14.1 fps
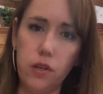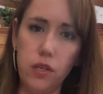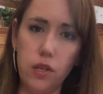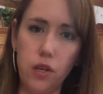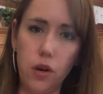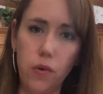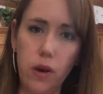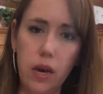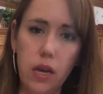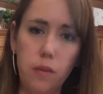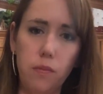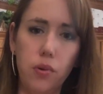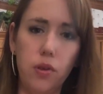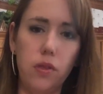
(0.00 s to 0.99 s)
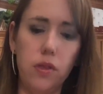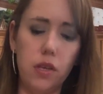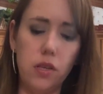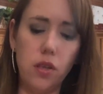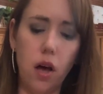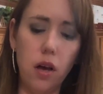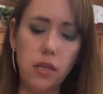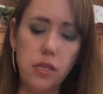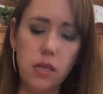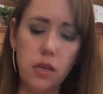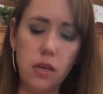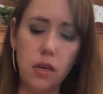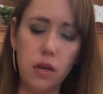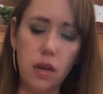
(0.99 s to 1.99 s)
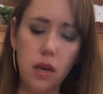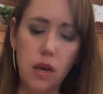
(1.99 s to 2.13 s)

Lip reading: to go ahead and put the sauce in.